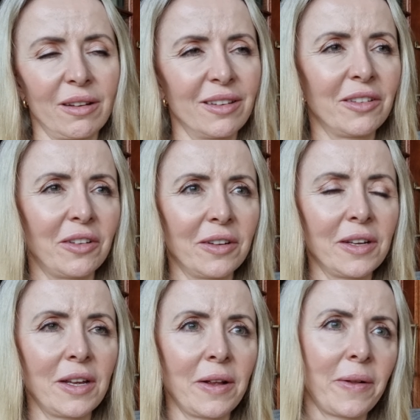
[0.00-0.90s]
you know,
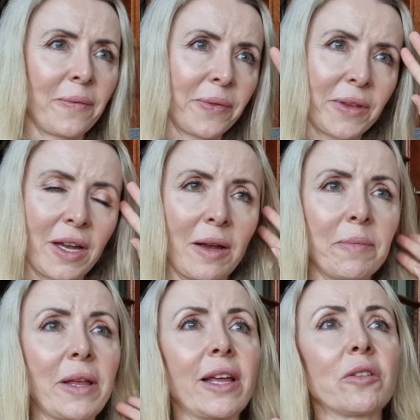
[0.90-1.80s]

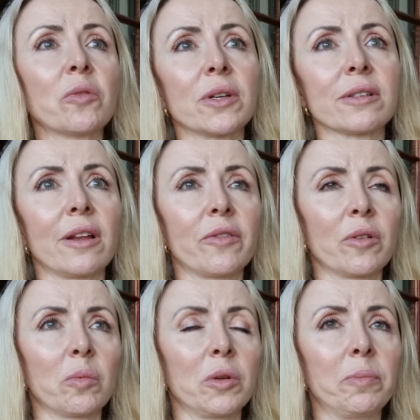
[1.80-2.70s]
and that noise
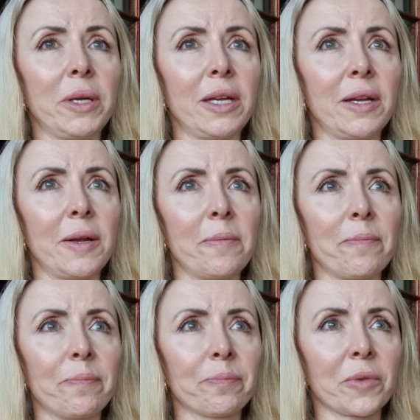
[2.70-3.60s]
level would be
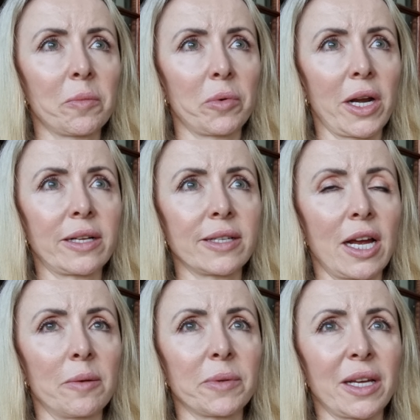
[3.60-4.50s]
break
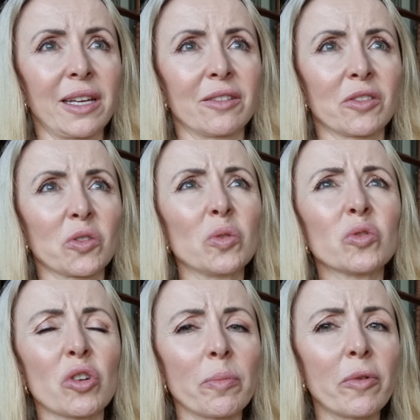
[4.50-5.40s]
times. I guess school
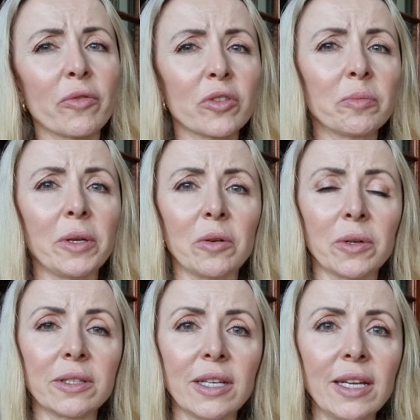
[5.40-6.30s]
drop-off could be
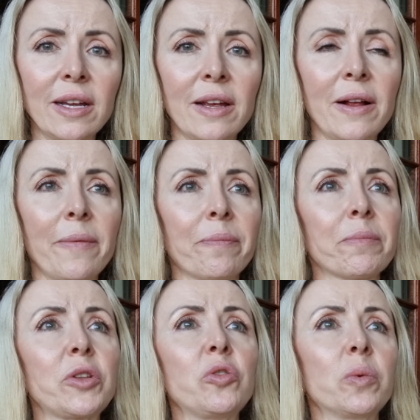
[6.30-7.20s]
noisy,
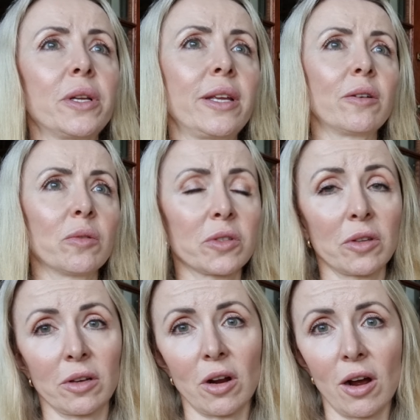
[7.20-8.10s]
but you would also
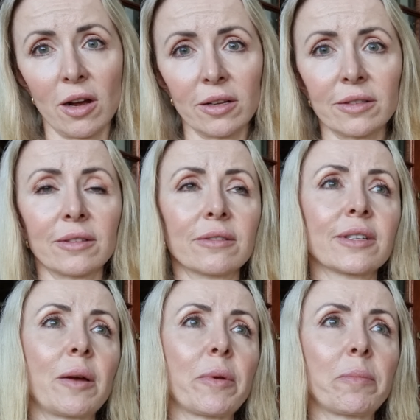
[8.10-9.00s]
the cars
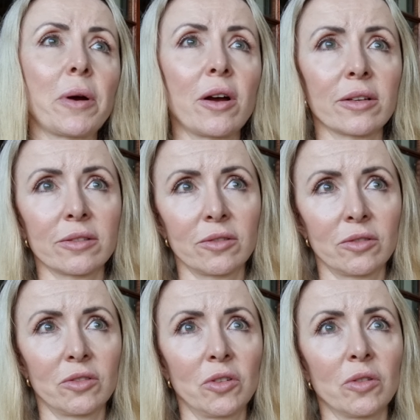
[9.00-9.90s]
coming past
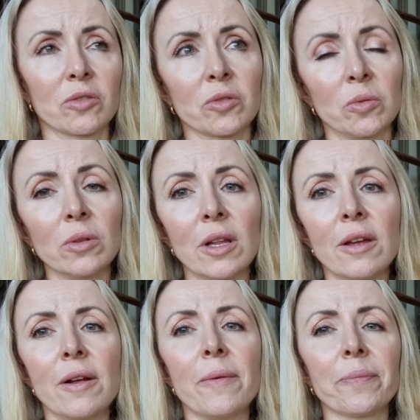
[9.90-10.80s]
to the school.
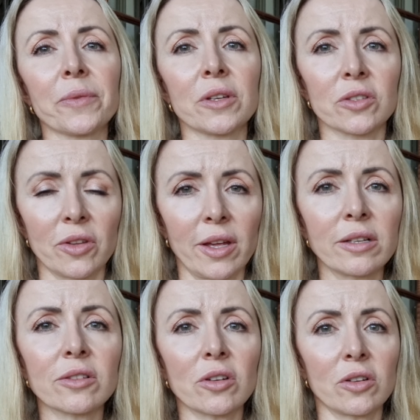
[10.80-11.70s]
So that
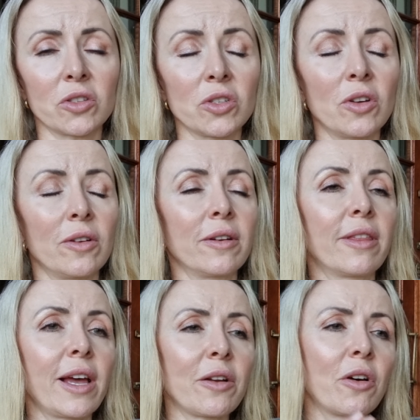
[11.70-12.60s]
is a concern.
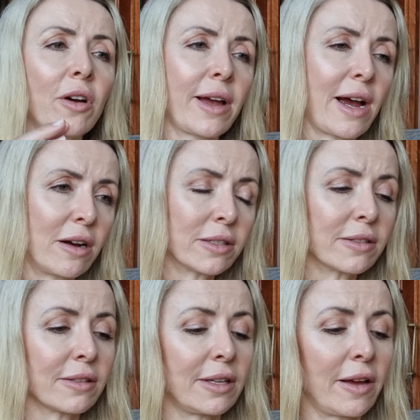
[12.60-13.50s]
That
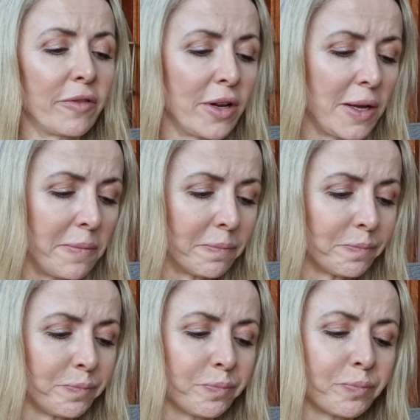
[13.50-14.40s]
house is lovely.
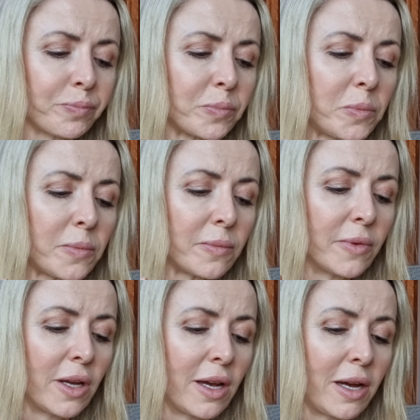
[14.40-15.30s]

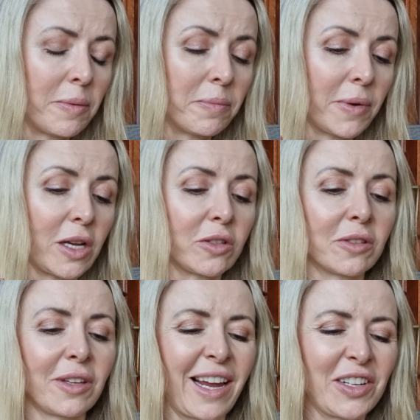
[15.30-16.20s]
As
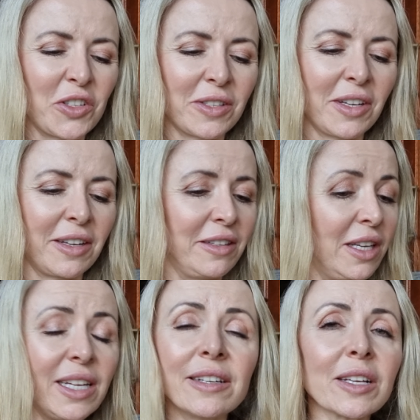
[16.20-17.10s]
the agent said,
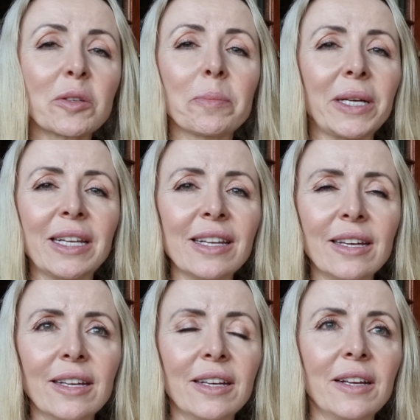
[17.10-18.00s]
neat as a pin,
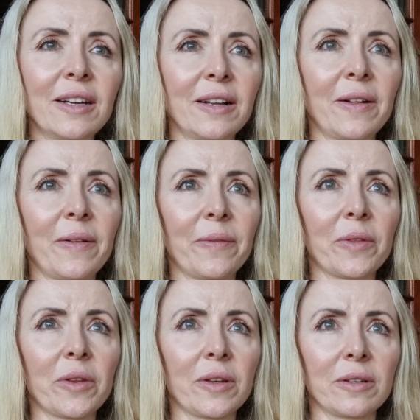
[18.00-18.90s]

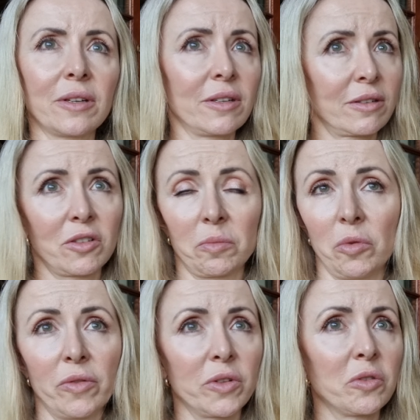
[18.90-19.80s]
could
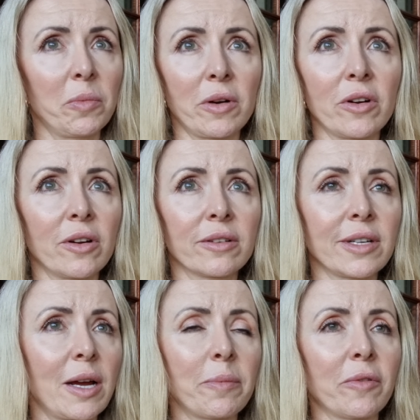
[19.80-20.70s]
move in tomorrow
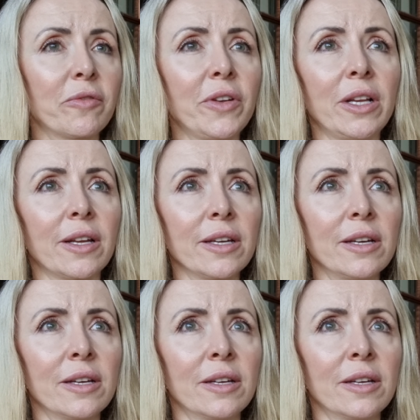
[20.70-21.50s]
type of feeling.